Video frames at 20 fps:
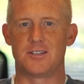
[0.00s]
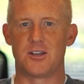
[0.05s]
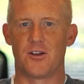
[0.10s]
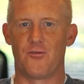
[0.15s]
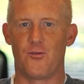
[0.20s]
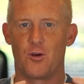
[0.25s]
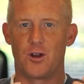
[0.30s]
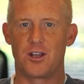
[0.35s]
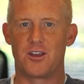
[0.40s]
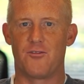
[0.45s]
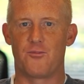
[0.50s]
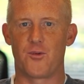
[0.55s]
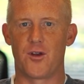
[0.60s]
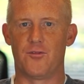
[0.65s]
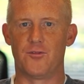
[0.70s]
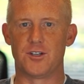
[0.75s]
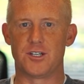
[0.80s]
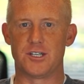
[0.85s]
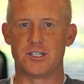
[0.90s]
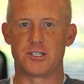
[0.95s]
It's therefore going to give
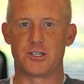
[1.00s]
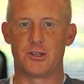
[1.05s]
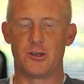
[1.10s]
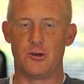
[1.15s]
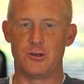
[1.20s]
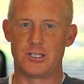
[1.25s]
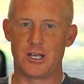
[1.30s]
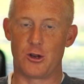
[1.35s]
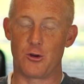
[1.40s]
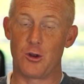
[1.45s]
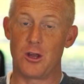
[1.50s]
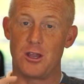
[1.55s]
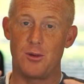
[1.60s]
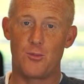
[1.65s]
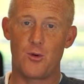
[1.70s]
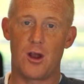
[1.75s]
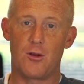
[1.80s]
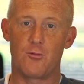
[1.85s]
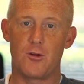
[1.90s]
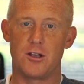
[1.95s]
privileges to those that are in the
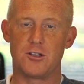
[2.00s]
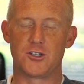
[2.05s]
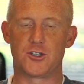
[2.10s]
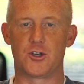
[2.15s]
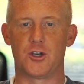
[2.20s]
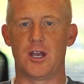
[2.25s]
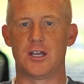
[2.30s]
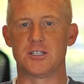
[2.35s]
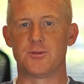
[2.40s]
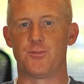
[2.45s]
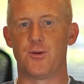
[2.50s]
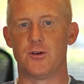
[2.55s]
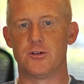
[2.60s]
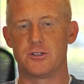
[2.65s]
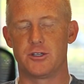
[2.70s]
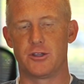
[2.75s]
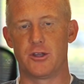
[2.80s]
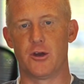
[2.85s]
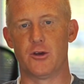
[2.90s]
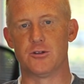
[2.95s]
brand registry as
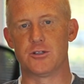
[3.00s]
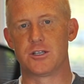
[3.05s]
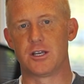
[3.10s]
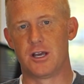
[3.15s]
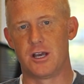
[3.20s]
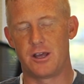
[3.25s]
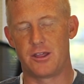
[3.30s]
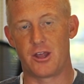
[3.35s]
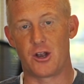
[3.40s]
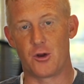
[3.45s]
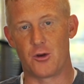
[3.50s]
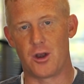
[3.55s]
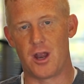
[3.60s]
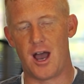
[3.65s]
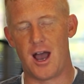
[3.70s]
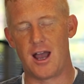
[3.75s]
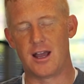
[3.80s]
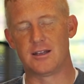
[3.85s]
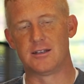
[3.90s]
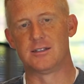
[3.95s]
opposed to those that are
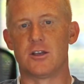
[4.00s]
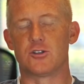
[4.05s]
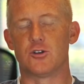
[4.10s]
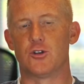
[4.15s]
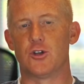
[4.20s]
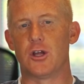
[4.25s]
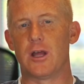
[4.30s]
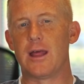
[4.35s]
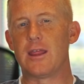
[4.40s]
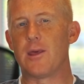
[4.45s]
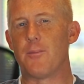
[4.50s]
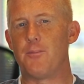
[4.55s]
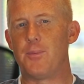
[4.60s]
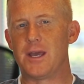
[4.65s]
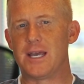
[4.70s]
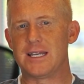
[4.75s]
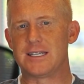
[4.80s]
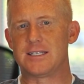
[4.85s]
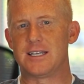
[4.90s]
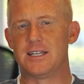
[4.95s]
not. So the
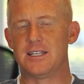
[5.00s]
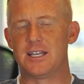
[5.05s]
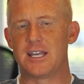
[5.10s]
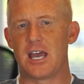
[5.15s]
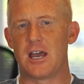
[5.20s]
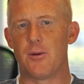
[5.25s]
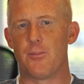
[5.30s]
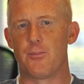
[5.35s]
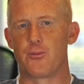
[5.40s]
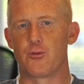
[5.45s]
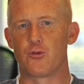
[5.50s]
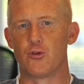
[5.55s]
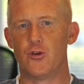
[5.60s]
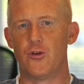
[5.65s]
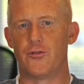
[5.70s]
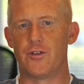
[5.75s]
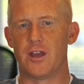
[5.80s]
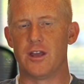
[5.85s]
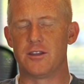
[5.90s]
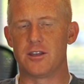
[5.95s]
biggest thing to get
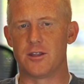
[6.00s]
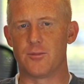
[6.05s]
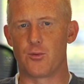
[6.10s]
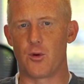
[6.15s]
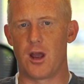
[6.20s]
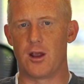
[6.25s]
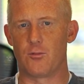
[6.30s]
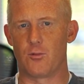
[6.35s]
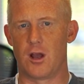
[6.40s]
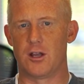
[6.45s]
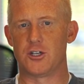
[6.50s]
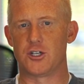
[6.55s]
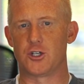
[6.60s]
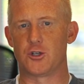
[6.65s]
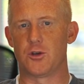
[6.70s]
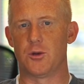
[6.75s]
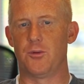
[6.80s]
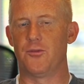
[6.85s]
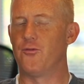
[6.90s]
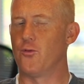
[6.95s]
approved into the brand
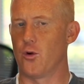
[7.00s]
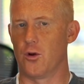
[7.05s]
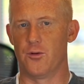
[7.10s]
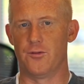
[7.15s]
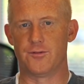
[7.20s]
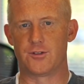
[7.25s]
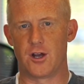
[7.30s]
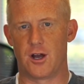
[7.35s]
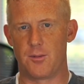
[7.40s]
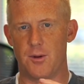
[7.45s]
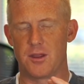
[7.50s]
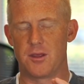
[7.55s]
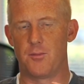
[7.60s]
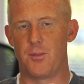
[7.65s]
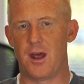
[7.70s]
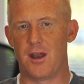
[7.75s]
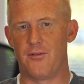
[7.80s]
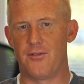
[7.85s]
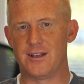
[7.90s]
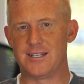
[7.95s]
registry before we talk about the
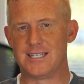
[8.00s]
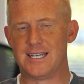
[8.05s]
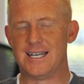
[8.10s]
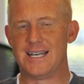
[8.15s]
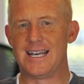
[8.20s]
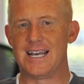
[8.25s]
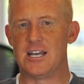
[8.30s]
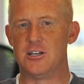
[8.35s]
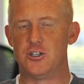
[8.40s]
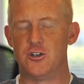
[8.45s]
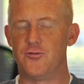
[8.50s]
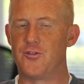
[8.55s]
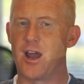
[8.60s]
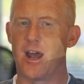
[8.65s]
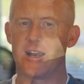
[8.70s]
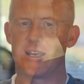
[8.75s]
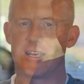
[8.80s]
benefits is you've got